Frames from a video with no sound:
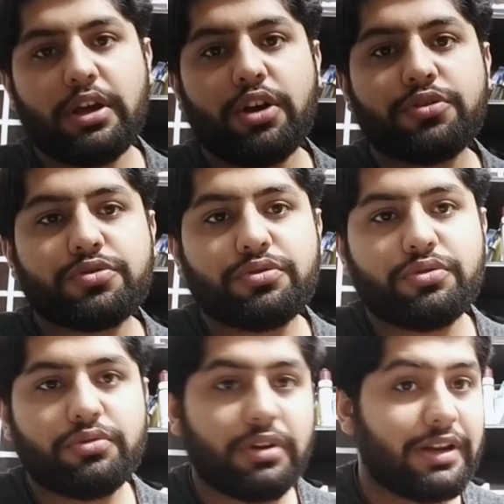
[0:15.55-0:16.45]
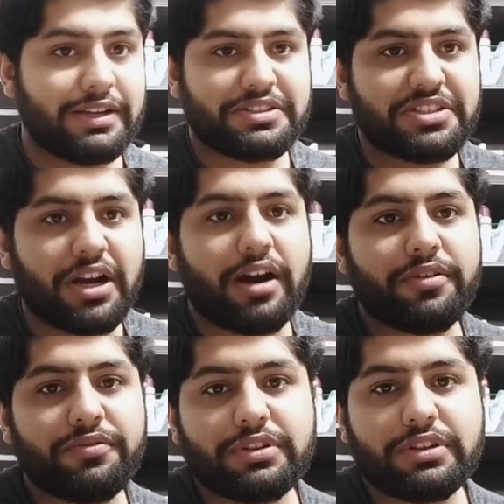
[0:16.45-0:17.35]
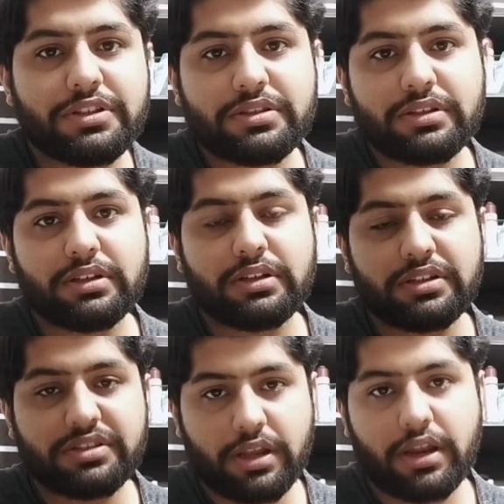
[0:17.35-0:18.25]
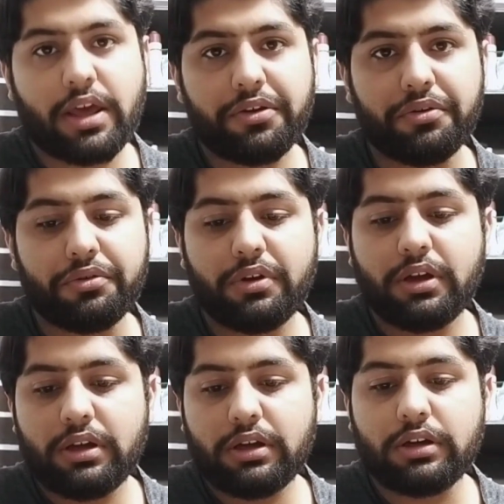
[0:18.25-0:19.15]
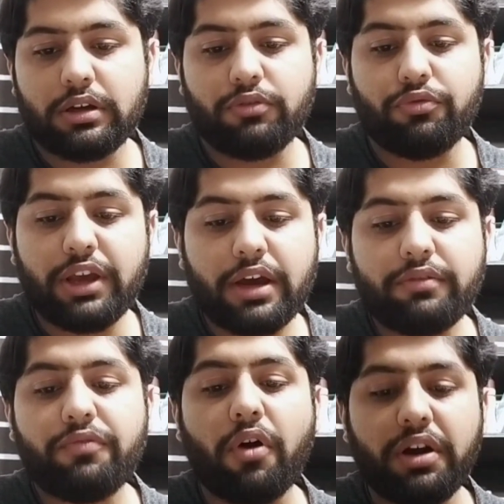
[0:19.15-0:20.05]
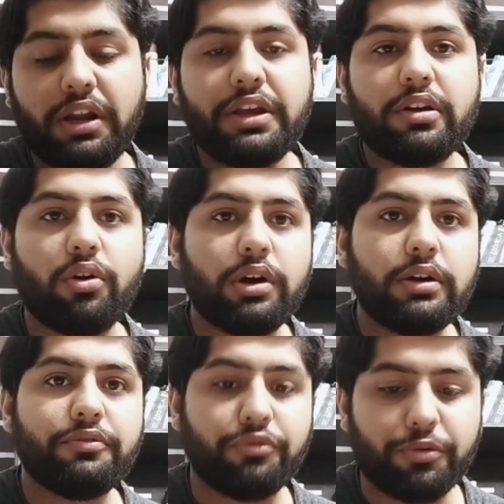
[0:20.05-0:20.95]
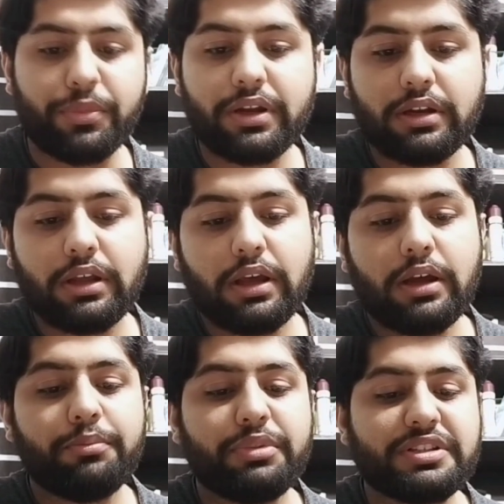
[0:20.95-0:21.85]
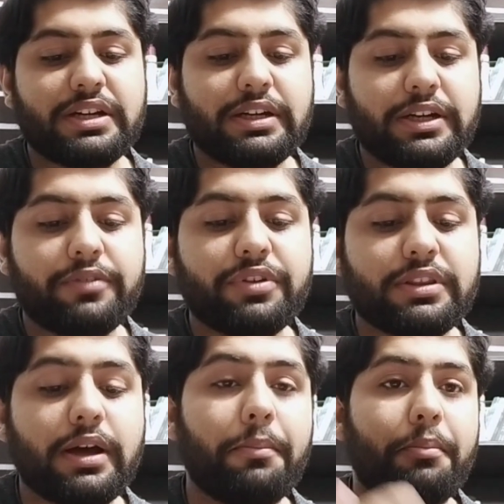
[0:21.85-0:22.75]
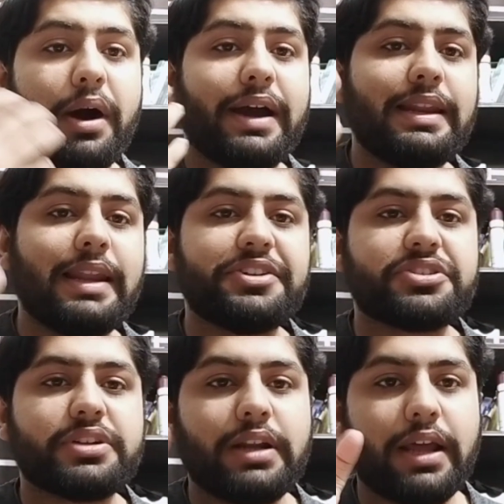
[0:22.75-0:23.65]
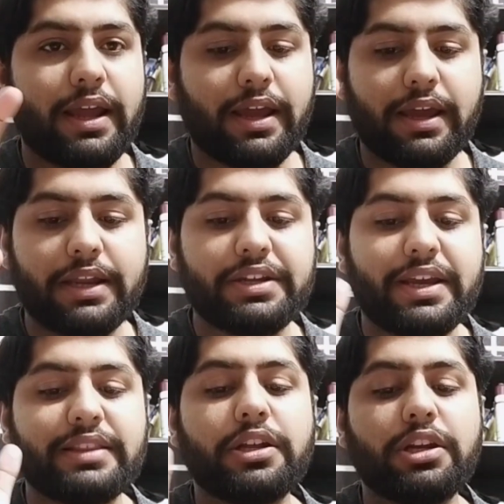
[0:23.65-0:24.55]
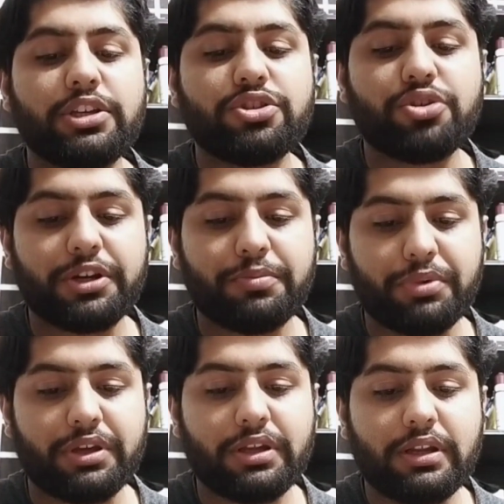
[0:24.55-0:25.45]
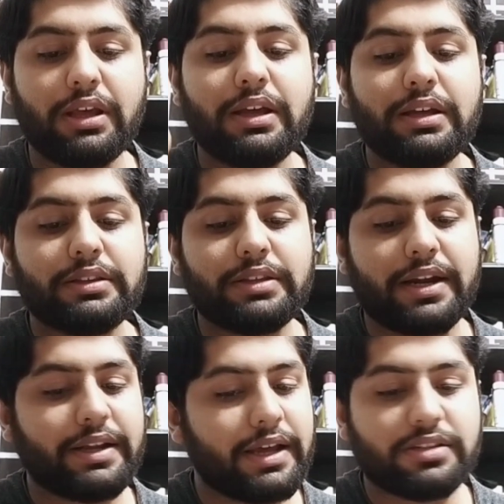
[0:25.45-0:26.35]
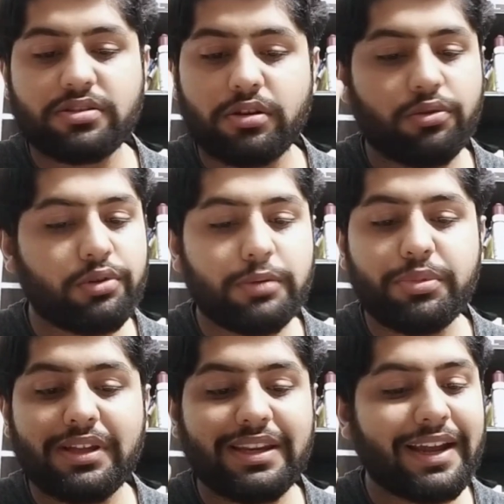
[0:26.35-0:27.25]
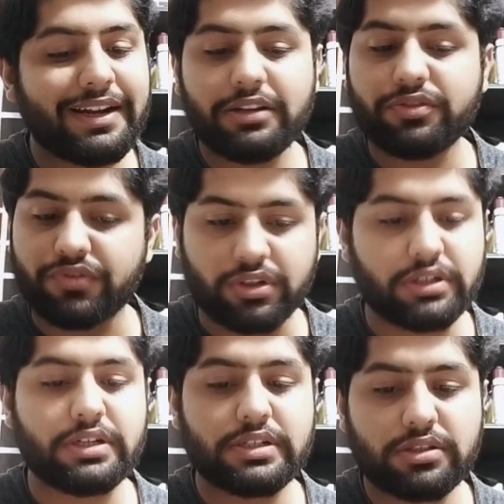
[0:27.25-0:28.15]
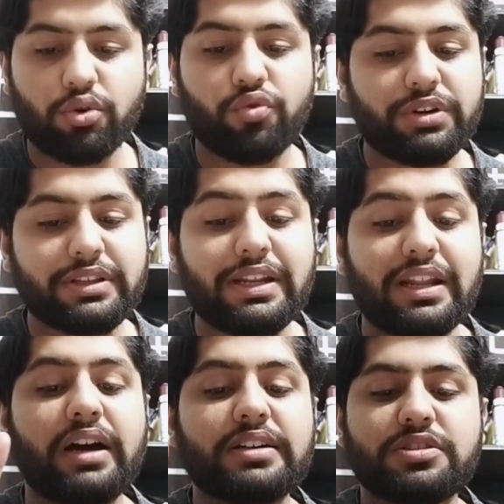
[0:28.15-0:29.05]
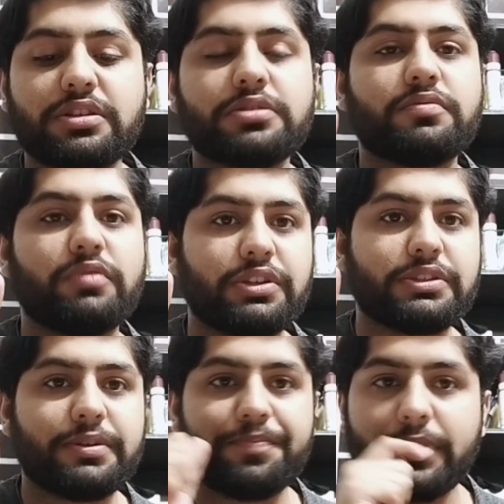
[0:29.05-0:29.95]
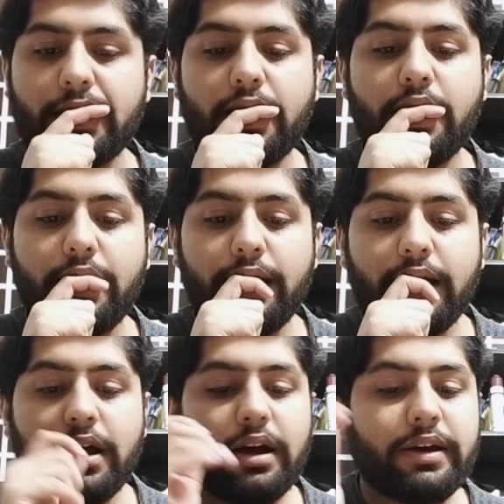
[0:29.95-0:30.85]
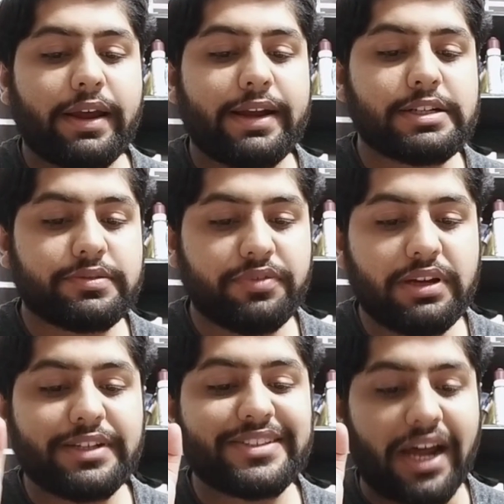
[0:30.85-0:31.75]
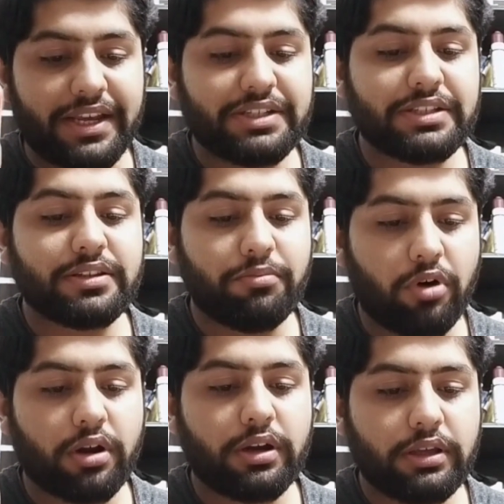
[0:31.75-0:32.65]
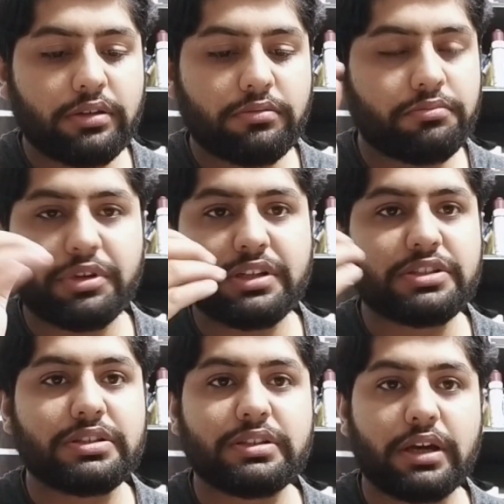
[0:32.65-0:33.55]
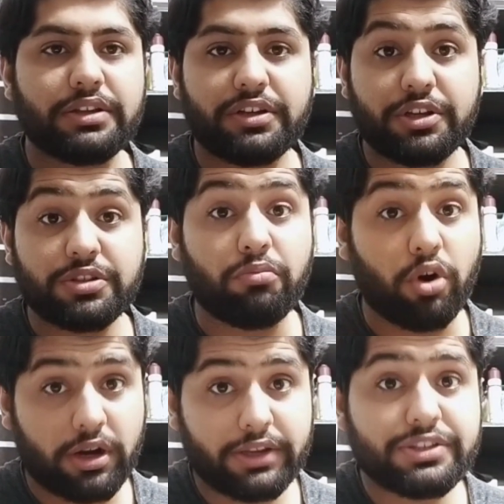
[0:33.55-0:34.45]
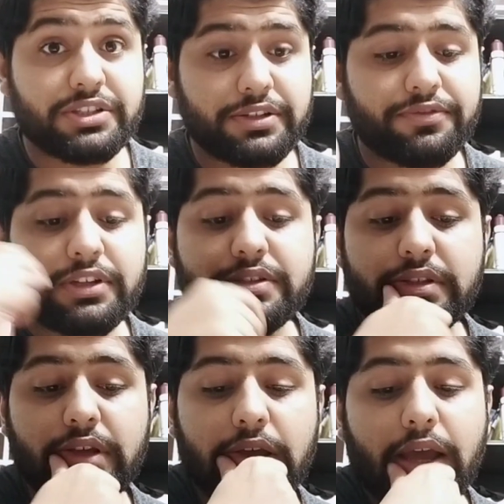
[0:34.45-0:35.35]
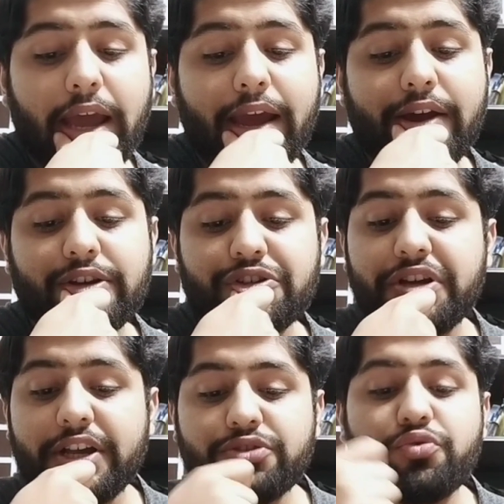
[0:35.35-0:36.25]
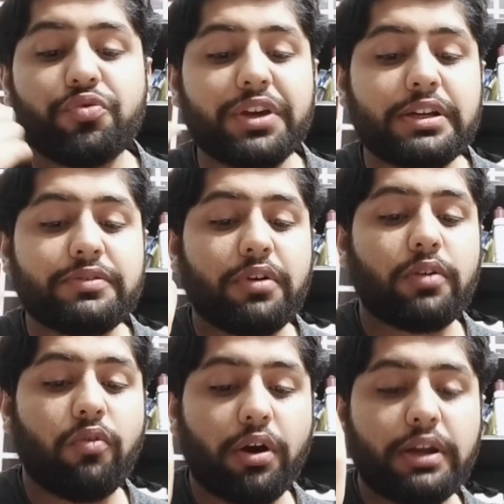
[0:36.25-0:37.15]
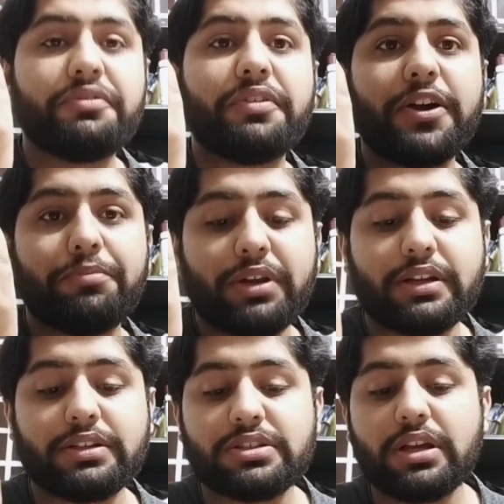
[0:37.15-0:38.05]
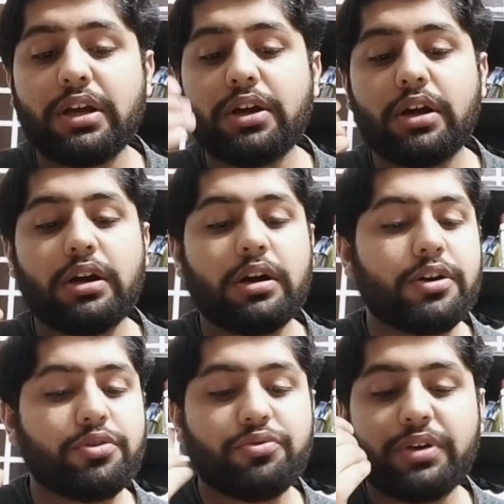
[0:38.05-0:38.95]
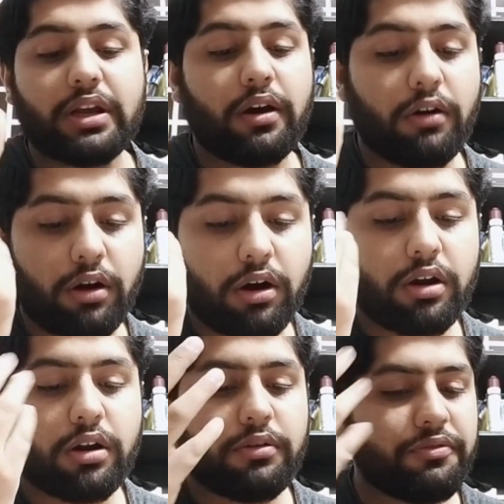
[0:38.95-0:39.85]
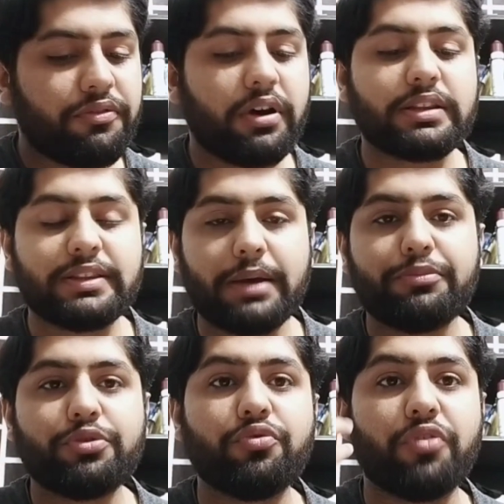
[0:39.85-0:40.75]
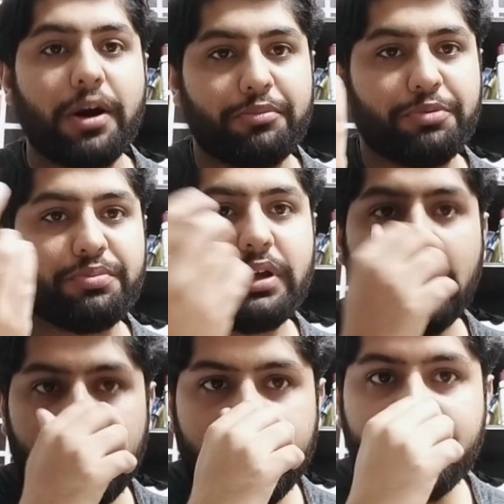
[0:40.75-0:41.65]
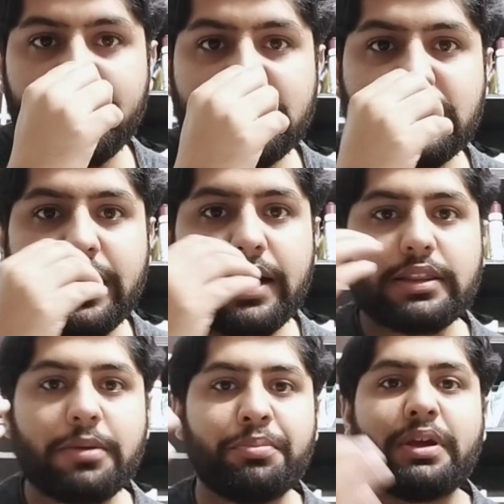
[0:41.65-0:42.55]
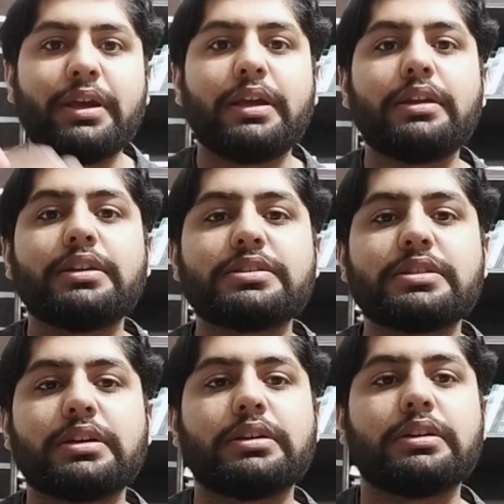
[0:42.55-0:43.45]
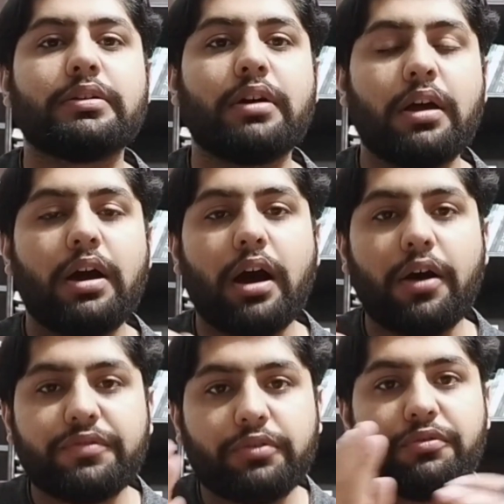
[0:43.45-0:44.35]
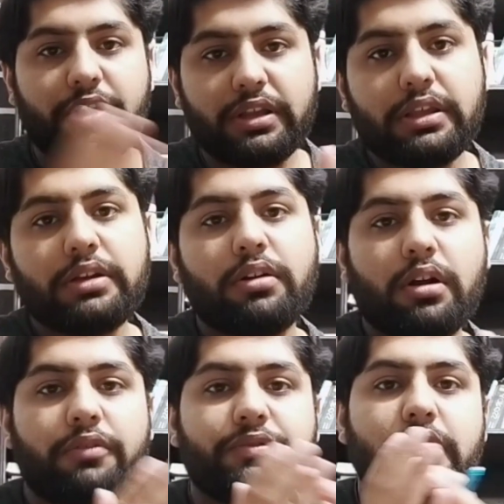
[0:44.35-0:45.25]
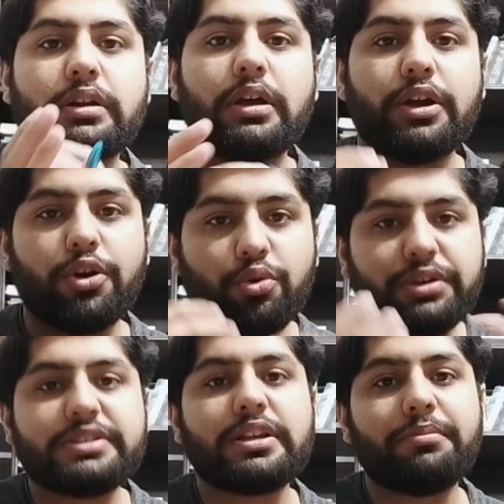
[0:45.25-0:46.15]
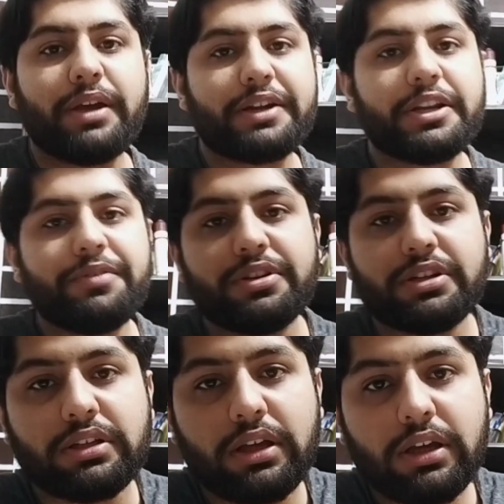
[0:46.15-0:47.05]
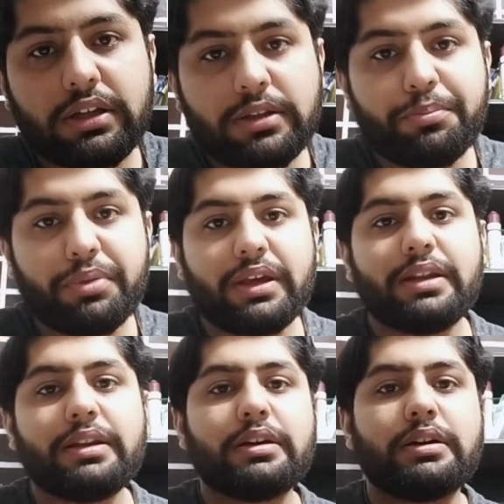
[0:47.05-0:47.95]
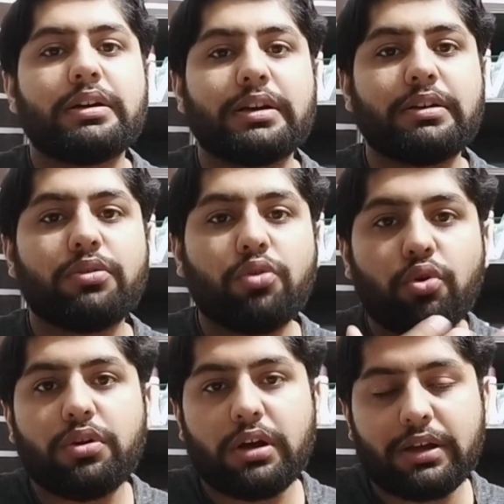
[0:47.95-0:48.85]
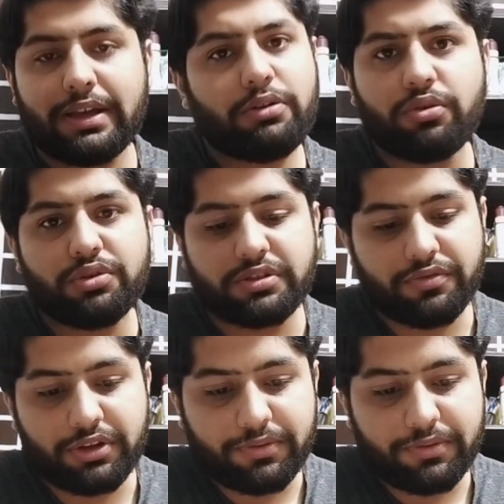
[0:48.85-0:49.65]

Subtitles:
So let's start with this scenario. We have a 40-year-old woman presented with the bilateral hand and the knee joint pain that has slowly been getting worse over the last 6 weeks. Her hands feel tight in the morning, means there is morning stiffness, and she has to wait for 45 minutes to an hour for them to warm up. It means that the pain is after working or after doing some activity, the pain goes away.